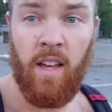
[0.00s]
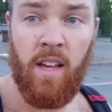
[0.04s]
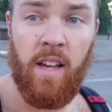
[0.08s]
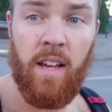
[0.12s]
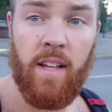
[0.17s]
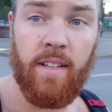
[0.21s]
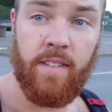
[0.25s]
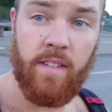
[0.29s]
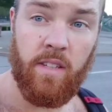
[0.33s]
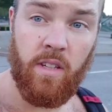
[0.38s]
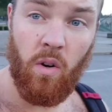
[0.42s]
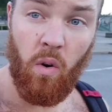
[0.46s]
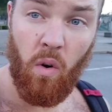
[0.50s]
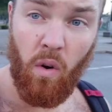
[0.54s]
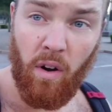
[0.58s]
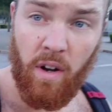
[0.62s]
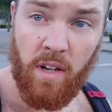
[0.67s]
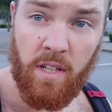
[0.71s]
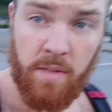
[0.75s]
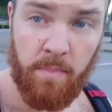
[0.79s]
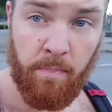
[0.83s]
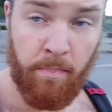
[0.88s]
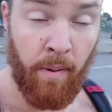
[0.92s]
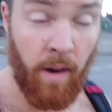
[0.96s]
it's your
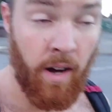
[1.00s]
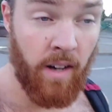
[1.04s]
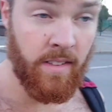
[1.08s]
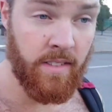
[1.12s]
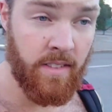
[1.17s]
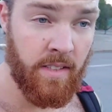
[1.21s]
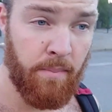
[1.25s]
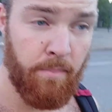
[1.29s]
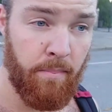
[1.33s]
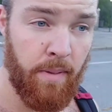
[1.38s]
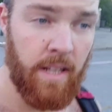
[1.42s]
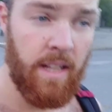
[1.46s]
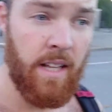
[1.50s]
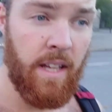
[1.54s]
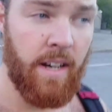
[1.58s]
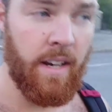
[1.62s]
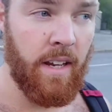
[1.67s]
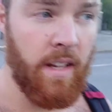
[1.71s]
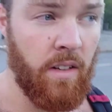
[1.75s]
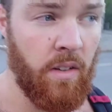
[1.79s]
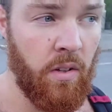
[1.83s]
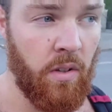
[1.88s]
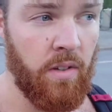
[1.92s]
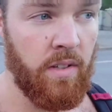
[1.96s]

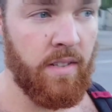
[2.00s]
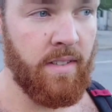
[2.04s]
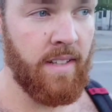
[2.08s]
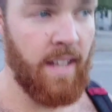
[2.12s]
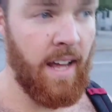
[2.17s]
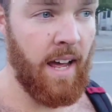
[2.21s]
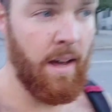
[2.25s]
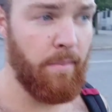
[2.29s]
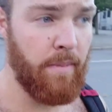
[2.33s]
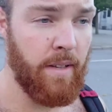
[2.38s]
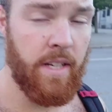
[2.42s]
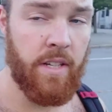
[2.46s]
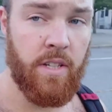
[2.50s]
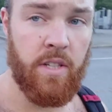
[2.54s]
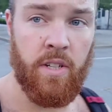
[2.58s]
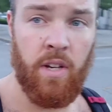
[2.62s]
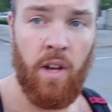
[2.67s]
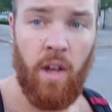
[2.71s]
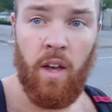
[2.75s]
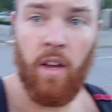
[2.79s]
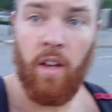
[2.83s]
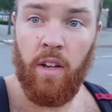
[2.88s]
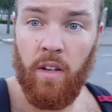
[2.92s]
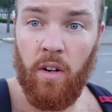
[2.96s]
responsibility to establish
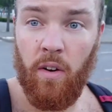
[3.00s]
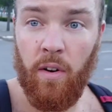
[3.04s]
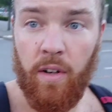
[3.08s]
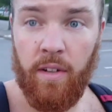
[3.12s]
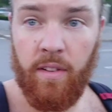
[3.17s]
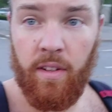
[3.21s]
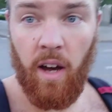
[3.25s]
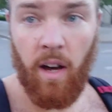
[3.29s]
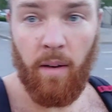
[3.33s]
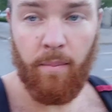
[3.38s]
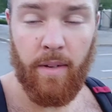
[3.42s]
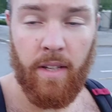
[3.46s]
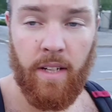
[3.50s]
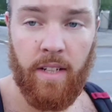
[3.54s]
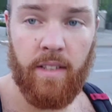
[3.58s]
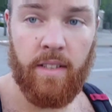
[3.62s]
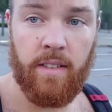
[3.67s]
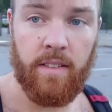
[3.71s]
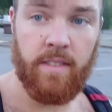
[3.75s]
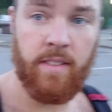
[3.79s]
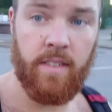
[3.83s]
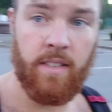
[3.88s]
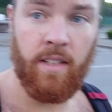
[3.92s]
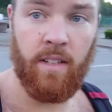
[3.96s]
your
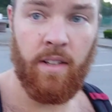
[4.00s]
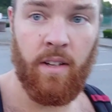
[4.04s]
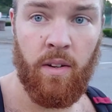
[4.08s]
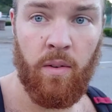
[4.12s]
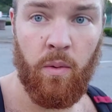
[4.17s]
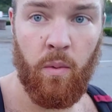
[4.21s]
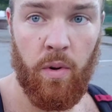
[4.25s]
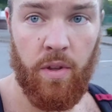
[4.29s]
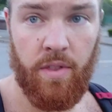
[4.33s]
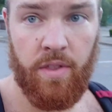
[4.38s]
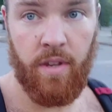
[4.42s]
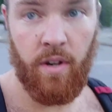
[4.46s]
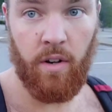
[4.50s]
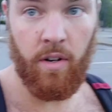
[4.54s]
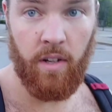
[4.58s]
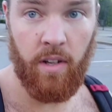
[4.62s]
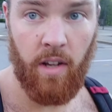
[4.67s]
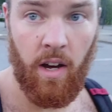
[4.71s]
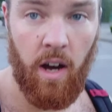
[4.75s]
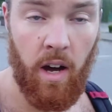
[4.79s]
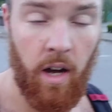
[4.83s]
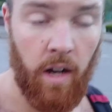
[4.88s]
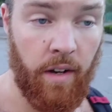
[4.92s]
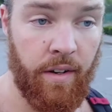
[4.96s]
dominance with your
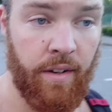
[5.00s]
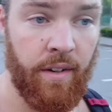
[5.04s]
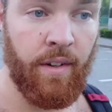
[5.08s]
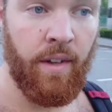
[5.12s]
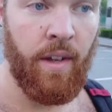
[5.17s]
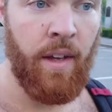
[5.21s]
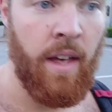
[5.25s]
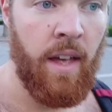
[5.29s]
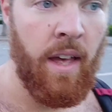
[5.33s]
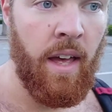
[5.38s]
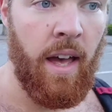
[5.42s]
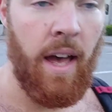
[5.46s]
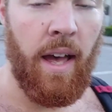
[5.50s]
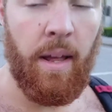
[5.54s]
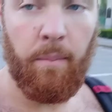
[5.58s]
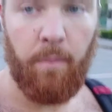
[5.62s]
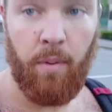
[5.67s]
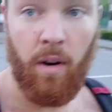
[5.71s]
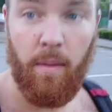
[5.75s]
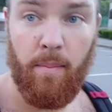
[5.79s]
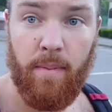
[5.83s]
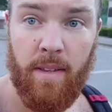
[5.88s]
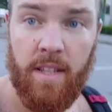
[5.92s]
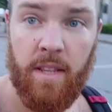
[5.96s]
dog. And
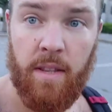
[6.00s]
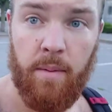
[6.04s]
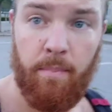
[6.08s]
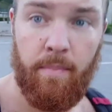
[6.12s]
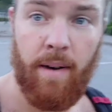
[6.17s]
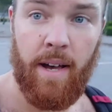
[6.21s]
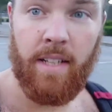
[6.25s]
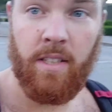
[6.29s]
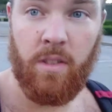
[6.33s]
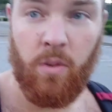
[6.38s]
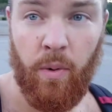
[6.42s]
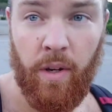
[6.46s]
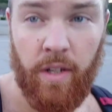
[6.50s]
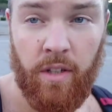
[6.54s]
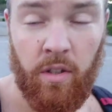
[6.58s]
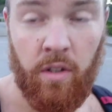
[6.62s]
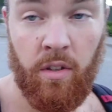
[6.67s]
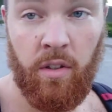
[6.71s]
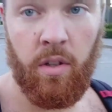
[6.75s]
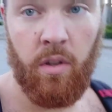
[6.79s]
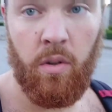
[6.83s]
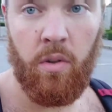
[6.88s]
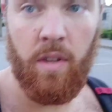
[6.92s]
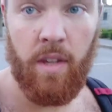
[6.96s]
probably the best way to
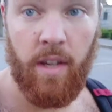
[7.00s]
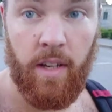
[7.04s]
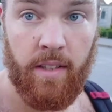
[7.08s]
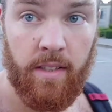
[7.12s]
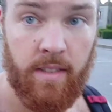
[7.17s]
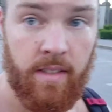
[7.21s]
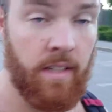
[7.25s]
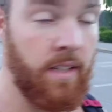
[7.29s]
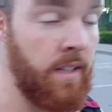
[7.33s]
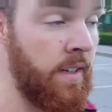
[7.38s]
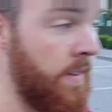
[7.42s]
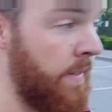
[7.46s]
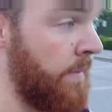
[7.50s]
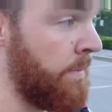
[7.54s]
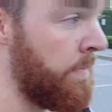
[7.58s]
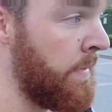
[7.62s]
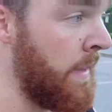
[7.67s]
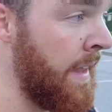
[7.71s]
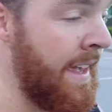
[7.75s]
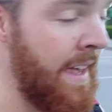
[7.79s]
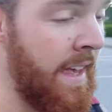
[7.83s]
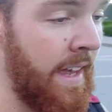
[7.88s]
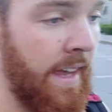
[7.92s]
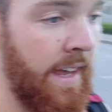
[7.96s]
do this
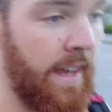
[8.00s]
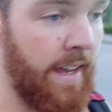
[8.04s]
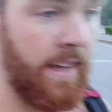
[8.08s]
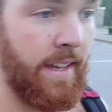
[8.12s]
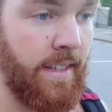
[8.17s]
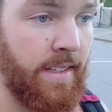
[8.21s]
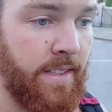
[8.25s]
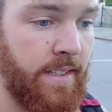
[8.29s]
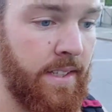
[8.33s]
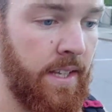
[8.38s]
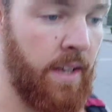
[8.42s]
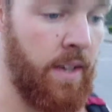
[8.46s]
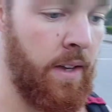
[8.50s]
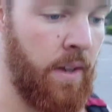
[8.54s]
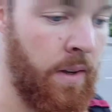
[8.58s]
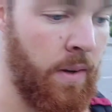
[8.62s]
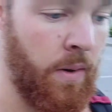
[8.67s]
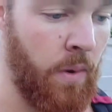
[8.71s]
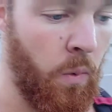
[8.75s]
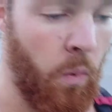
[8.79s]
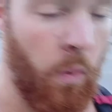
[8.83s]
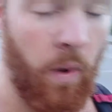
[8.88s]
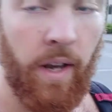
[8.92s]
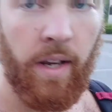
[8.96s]
is
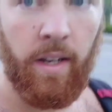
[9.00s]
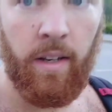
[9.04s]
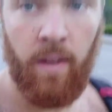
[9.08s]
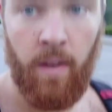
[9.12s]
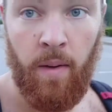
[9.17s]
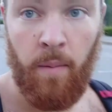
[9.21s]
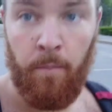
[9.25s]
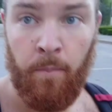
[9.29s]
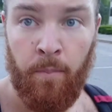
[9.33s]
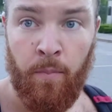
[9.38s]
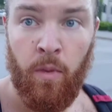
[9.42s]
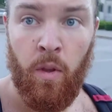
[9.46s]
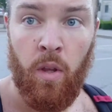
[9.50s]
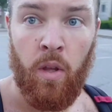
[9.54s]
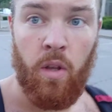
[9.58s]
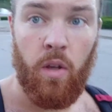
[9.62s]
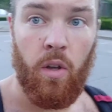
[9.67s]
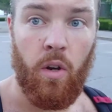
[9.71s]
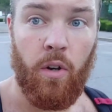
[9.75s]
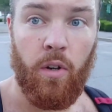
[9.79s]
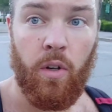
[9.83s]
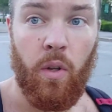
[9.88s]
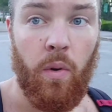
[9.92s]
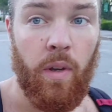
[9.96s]
when
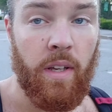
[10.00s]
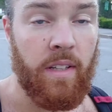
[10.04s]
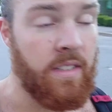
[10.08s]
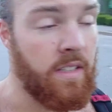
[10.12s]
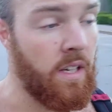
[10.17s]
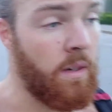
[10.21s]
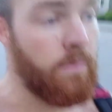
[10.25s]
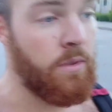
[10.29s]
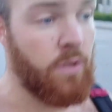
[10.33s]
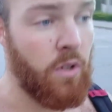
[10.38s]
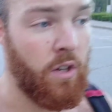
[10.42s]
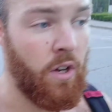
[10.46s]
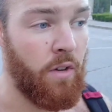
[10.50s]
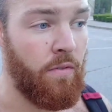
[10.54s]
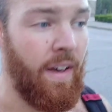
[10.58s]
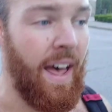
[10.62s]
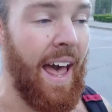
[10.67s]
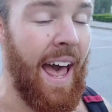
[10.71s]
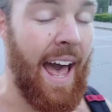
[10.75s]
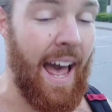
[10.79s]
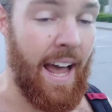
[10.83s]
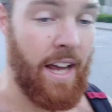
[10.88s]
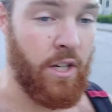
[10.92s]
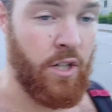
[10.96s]
you're doing some sort of
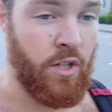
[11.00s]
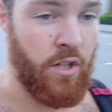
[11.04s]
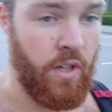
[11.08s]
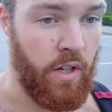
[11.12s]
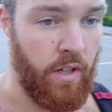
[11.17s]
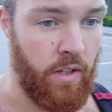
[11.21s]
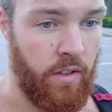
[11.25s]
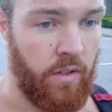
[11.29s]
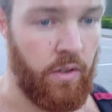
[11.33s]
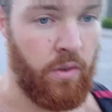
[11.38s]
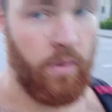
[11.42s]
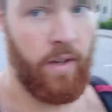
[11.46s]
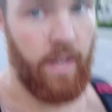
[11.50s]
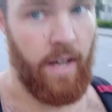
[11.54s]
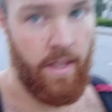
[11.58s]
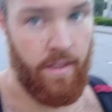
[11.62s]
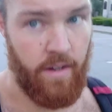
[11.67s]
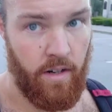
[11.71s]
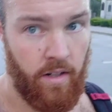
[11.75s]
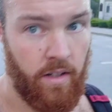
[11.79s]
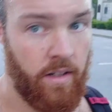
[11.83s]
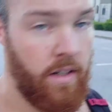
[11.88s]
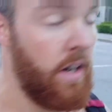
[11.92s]
action together,